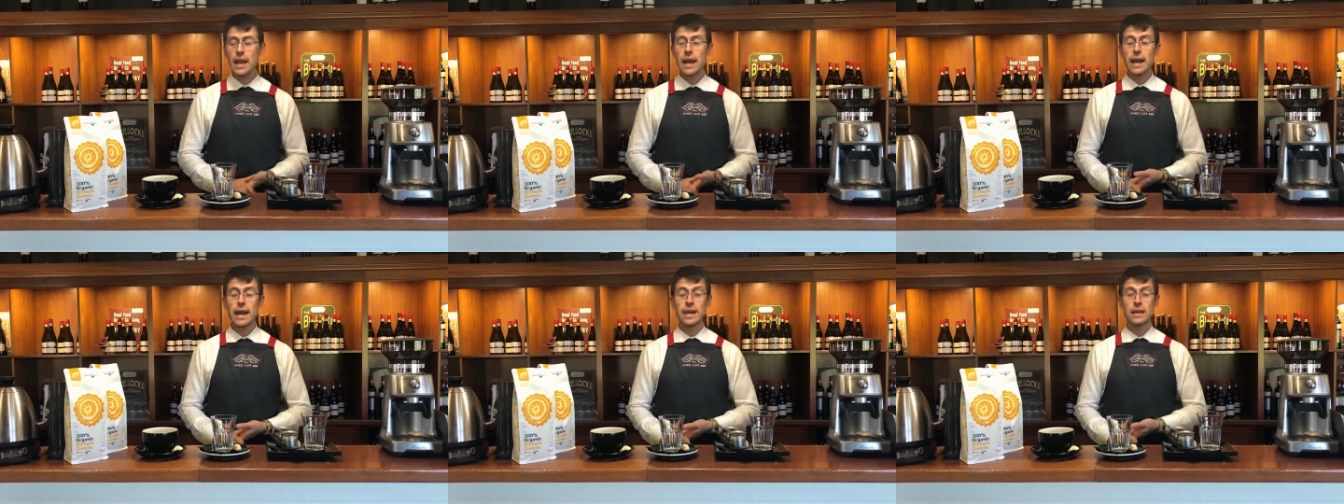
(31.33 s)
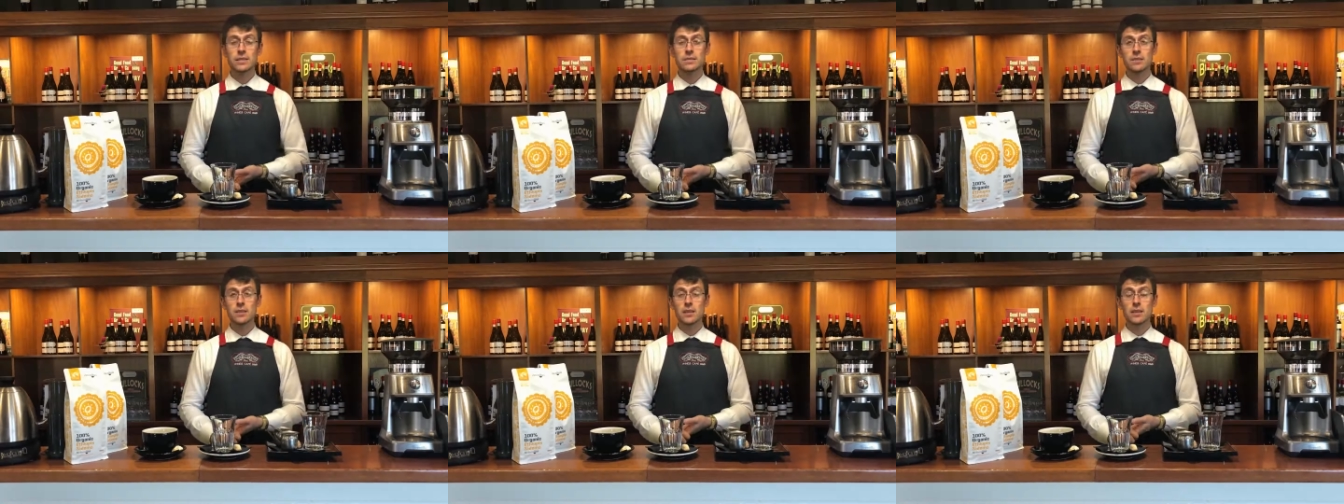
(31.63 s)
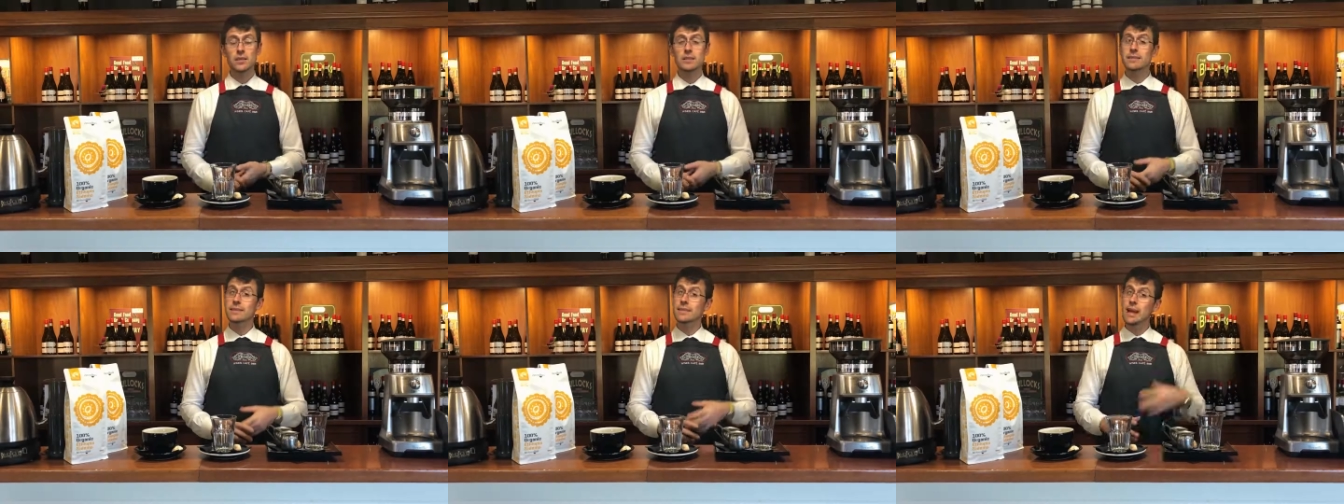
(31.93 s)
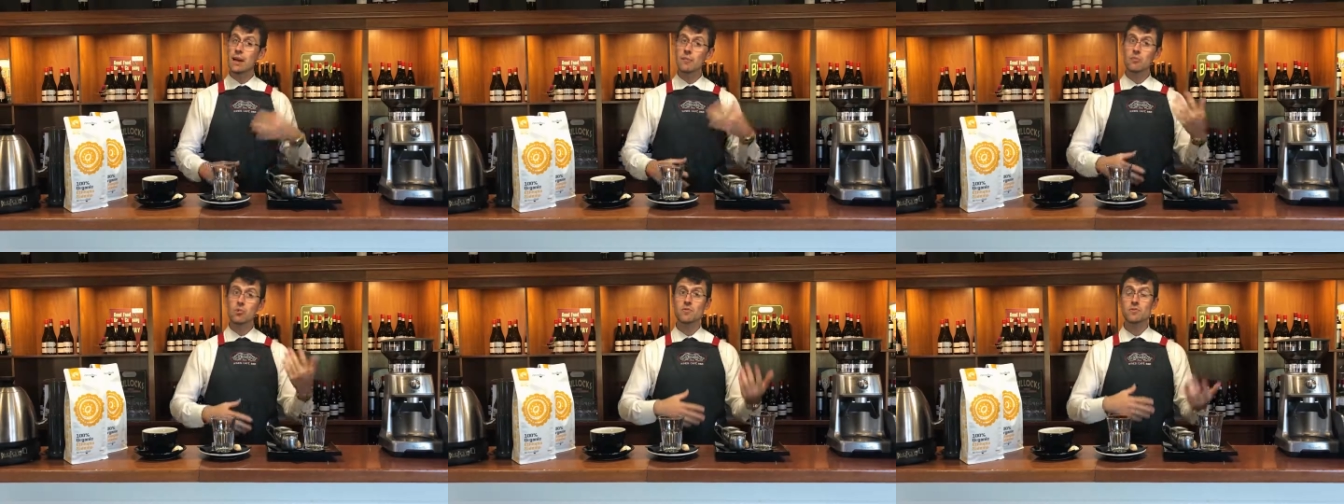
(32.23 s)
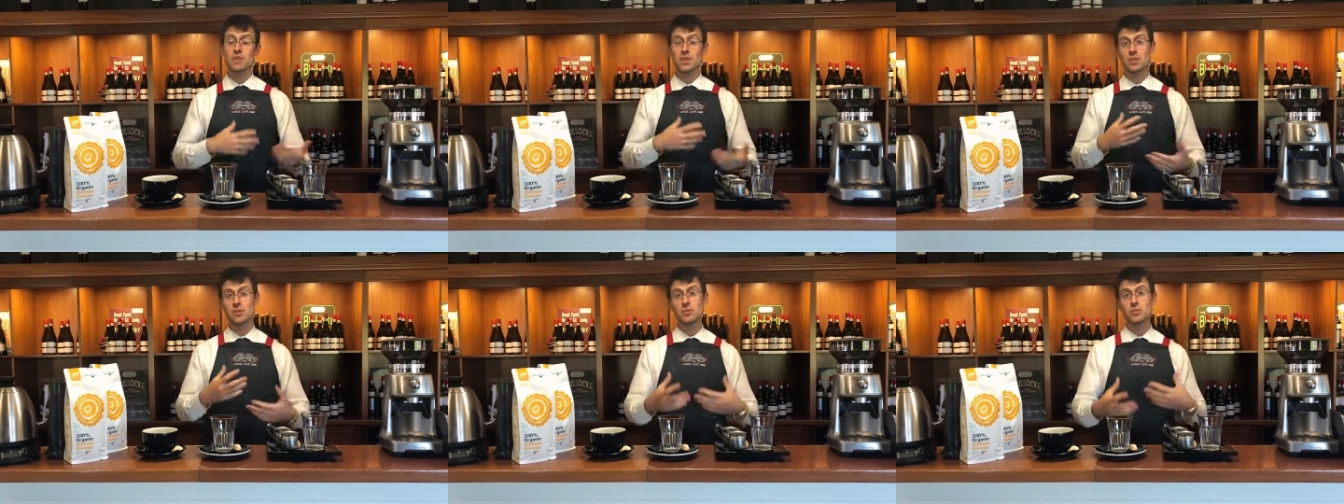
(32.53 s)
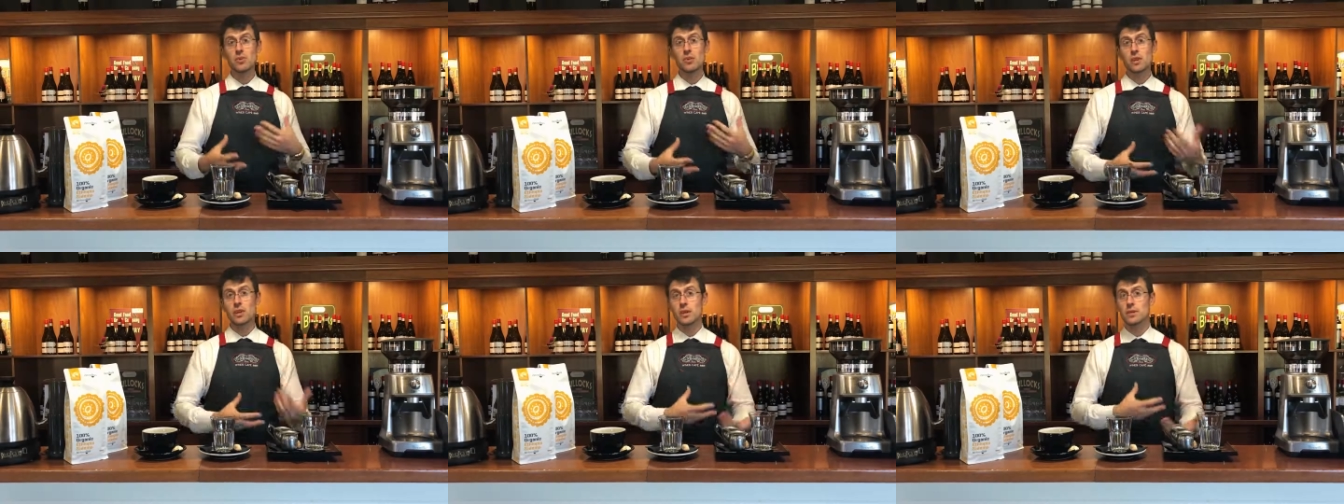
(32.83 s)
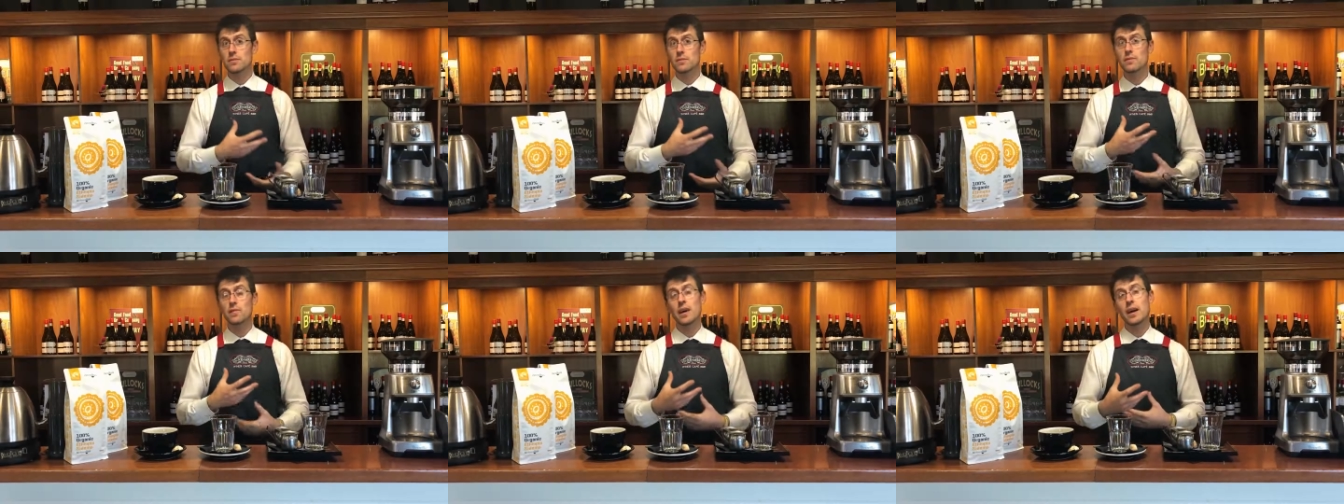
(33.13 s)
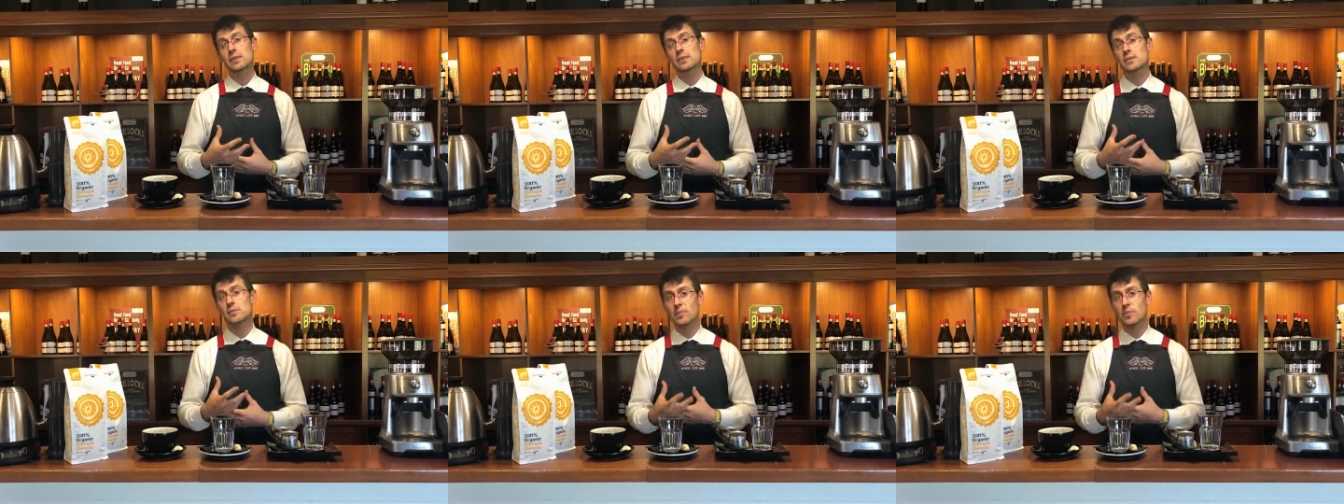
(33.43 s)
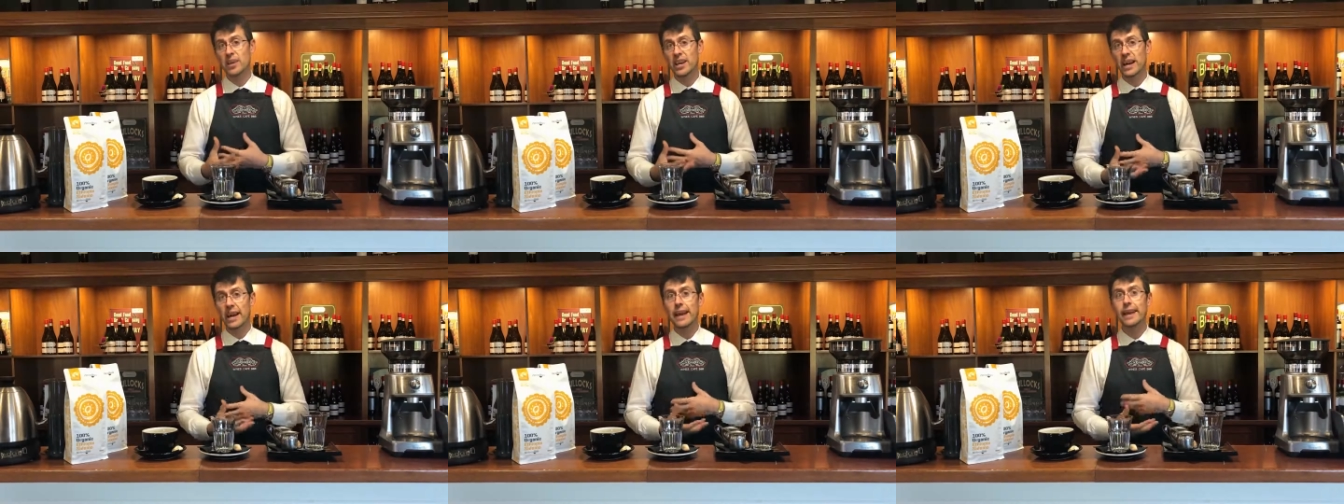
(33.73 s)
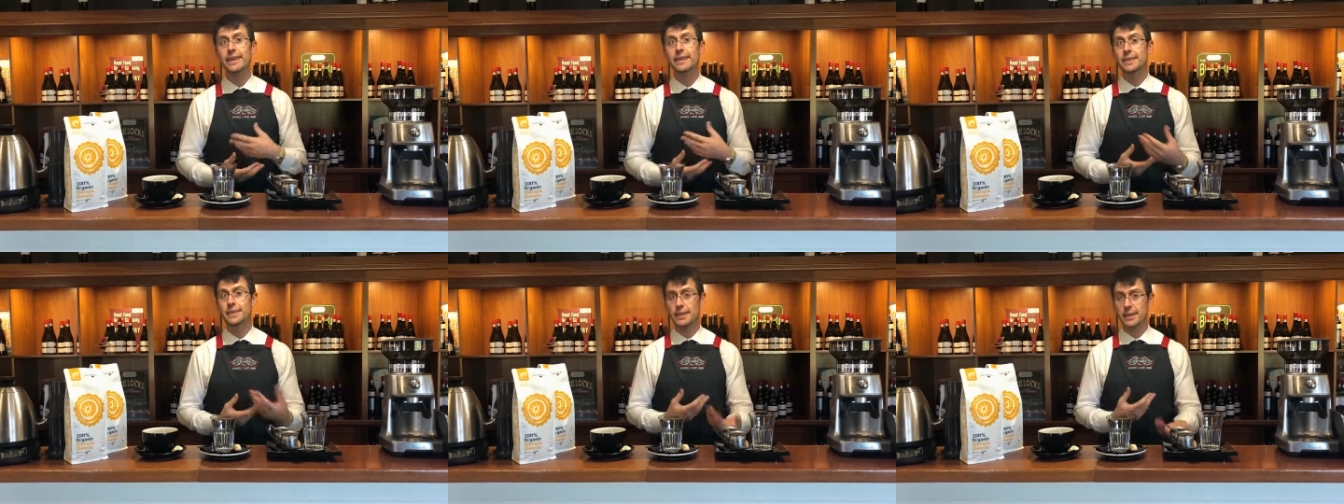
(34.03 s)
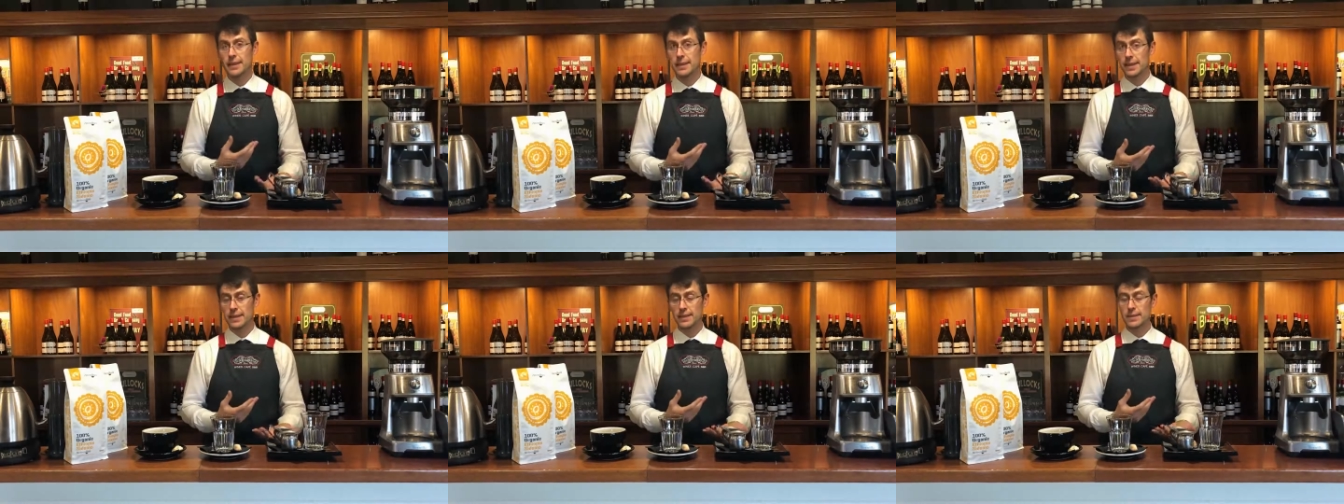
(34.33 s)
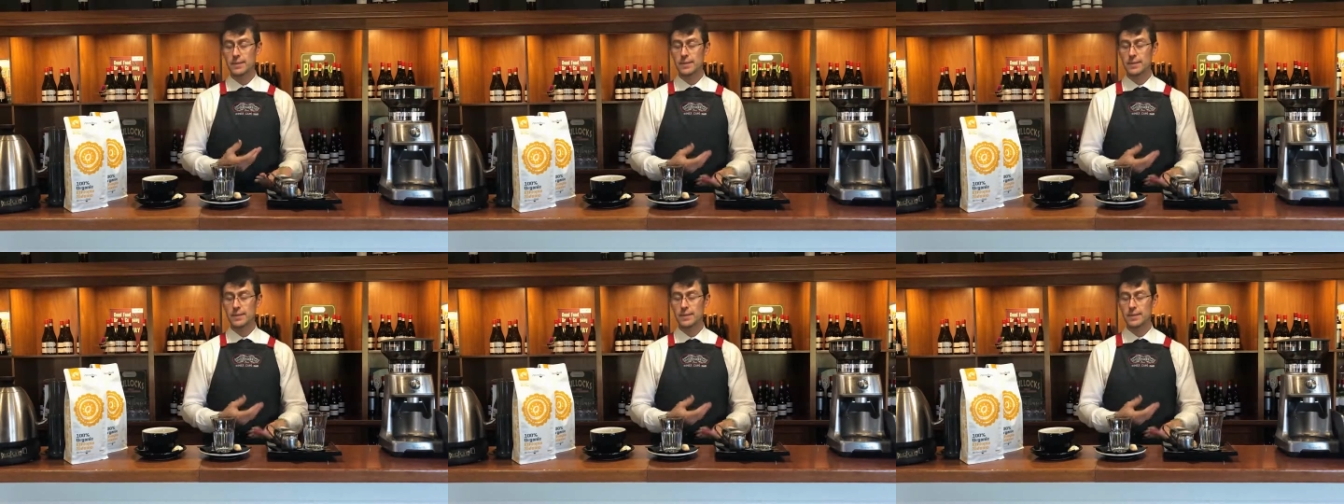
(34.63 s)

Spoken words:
and some of the historical facts behind it.